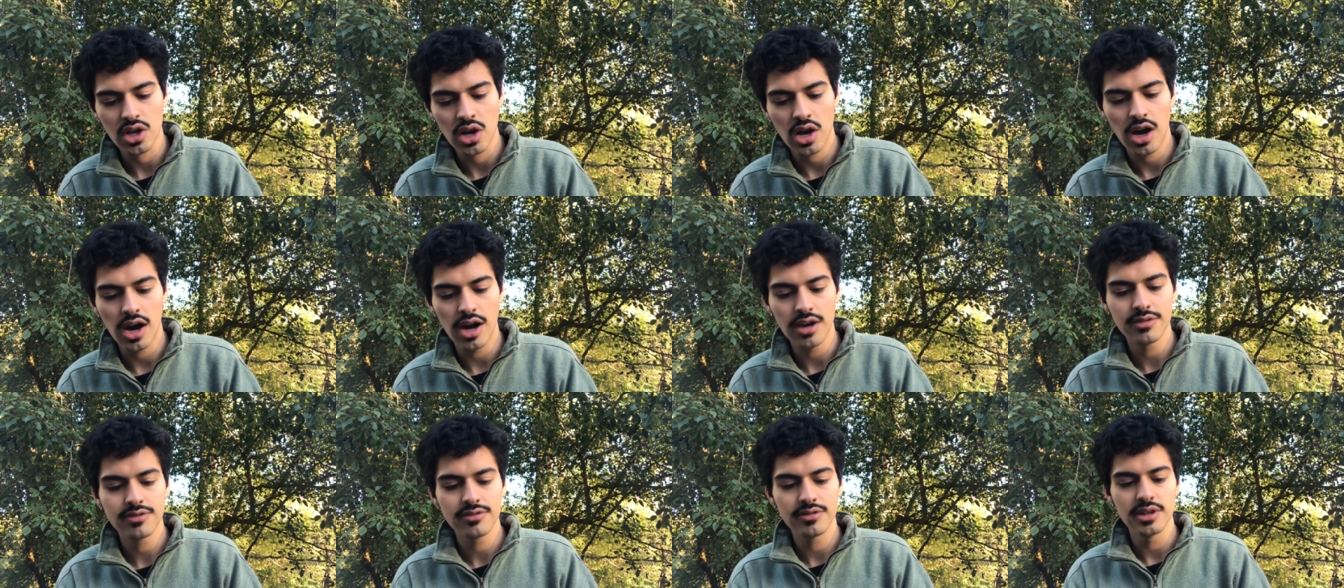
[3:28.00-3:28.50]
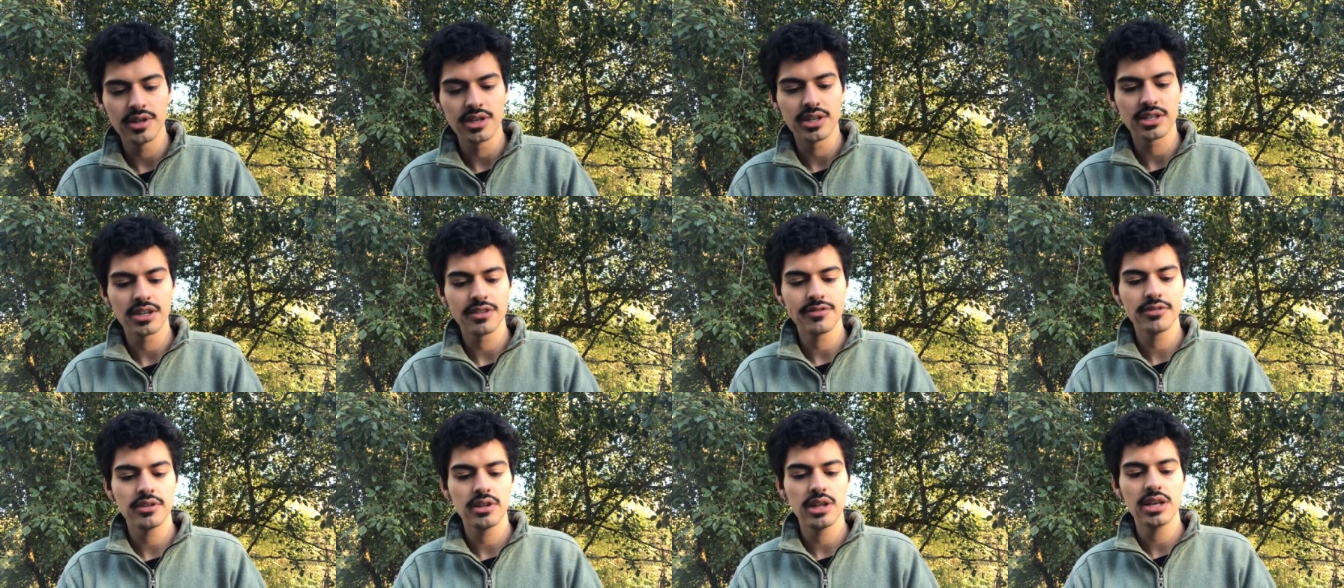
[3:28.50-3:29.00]
a conflict.
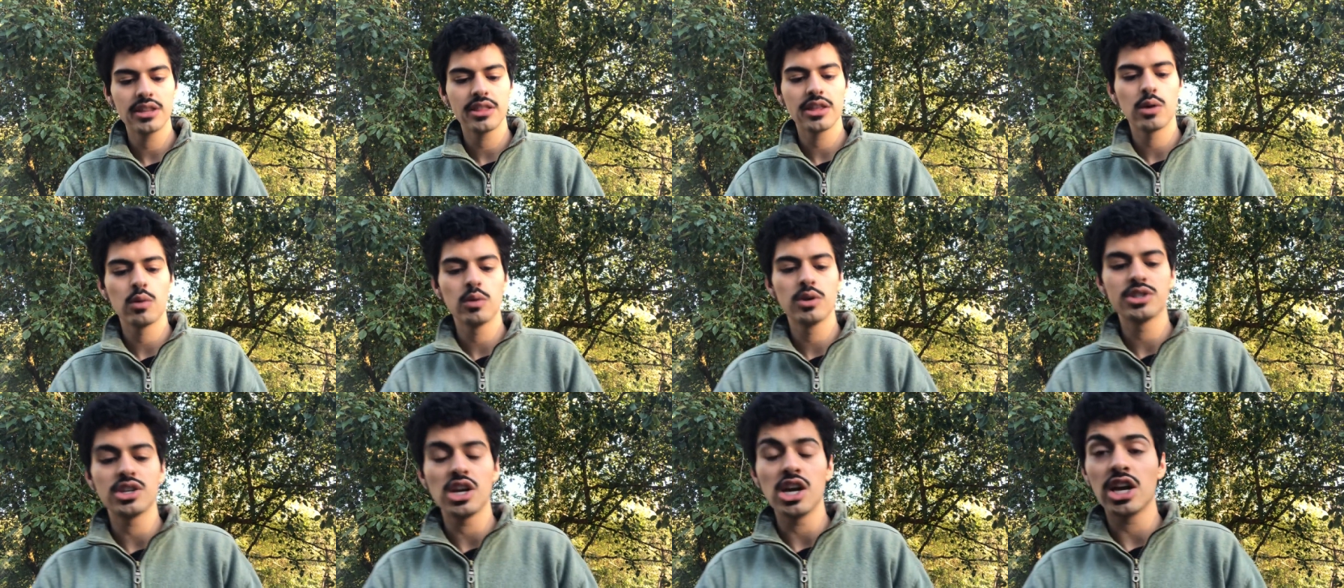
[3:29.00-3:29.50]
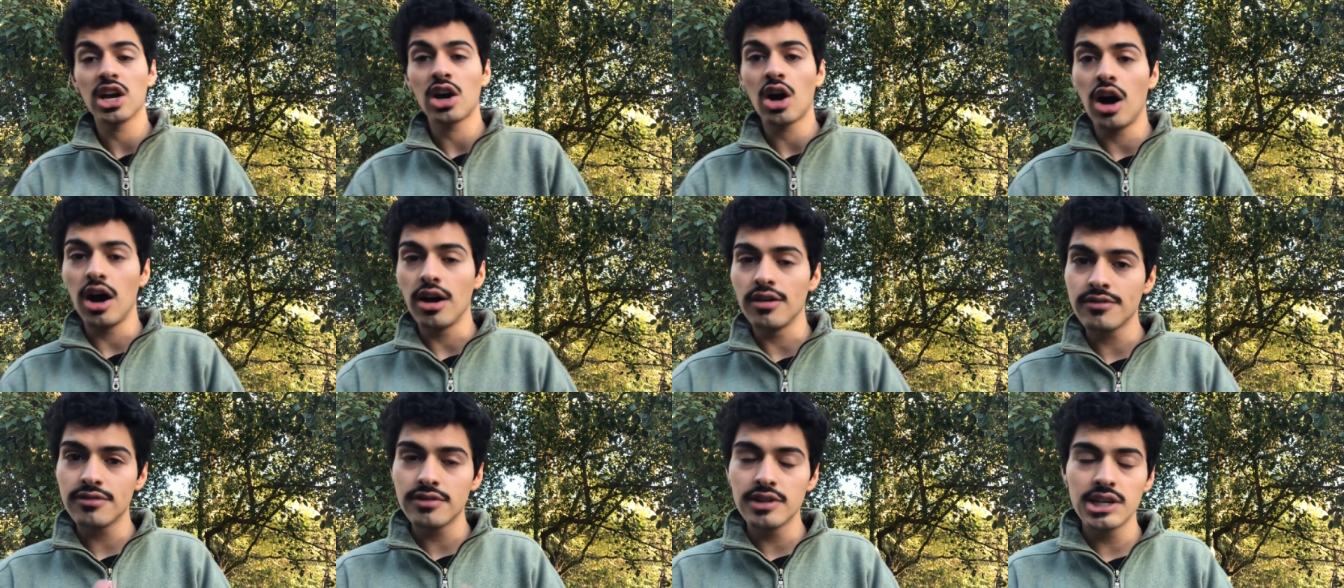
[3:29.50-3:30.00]
I feel like there was a
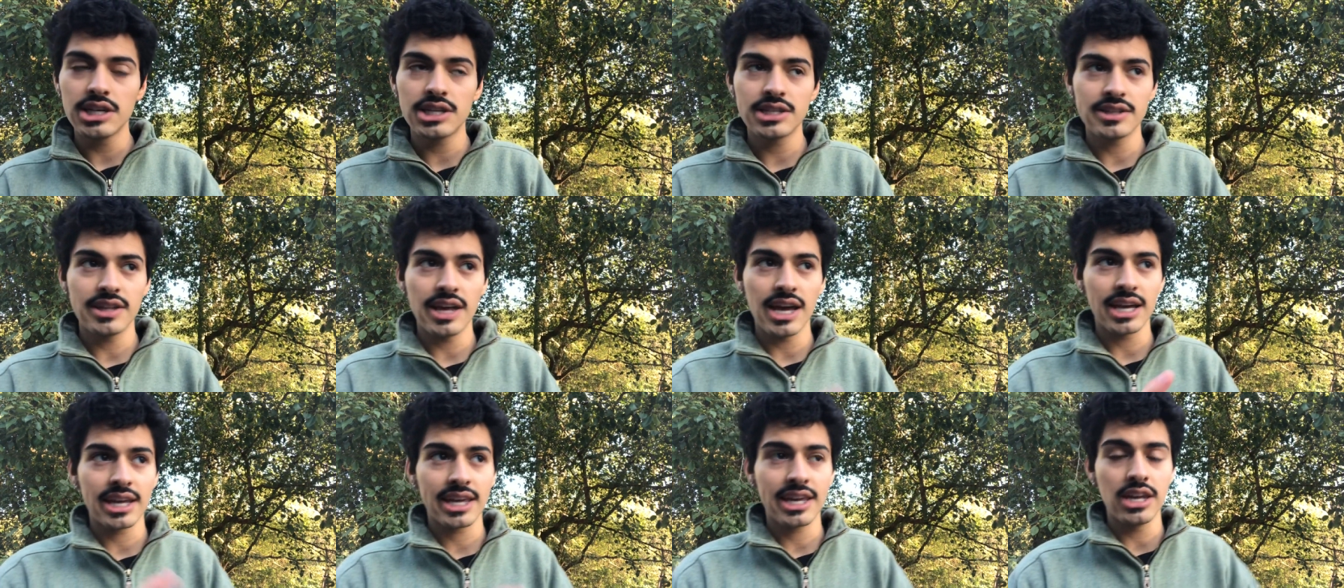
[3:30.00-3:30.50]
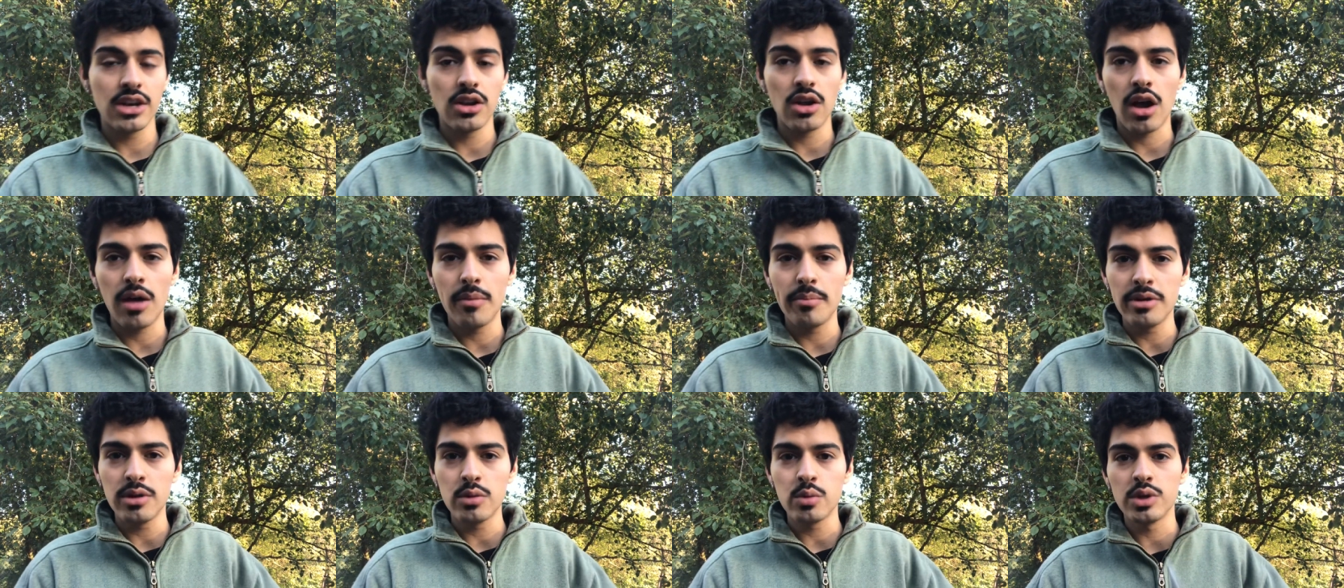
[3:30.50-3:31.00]
conflict that
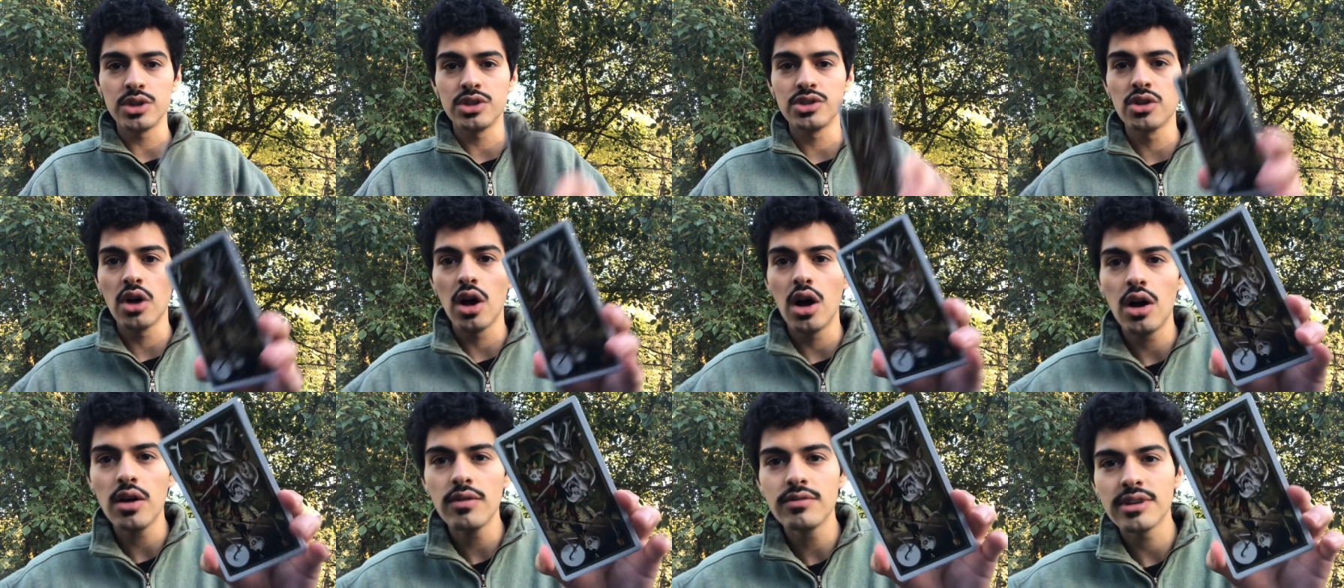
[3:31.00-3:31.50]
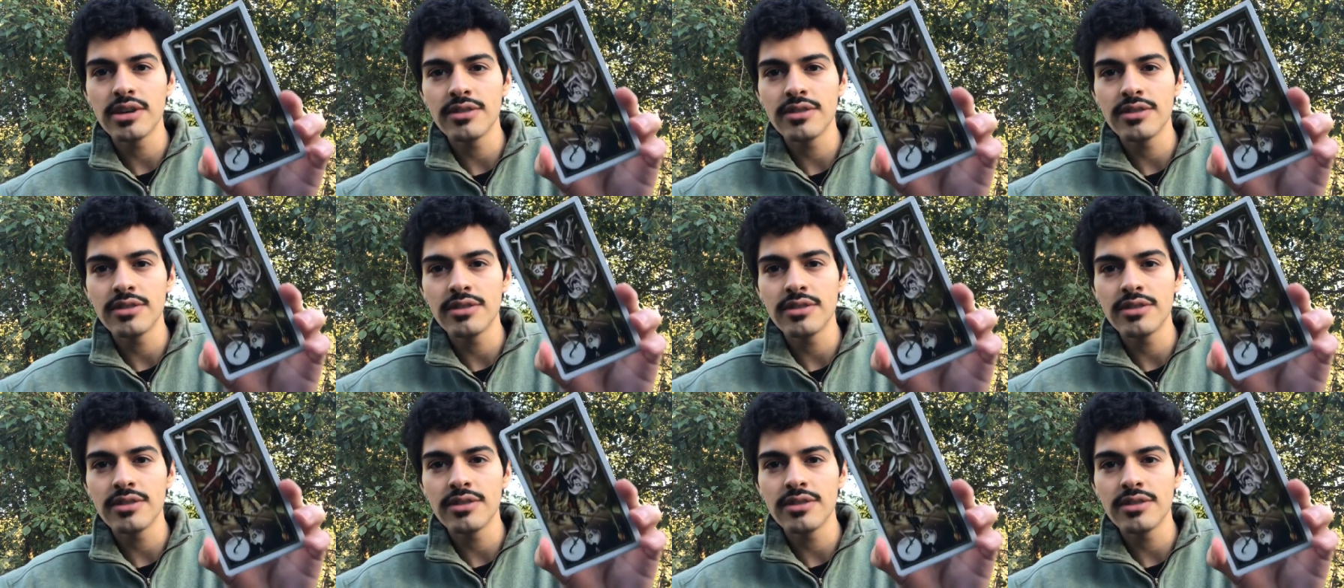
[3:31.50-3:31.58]
cannot be resolved.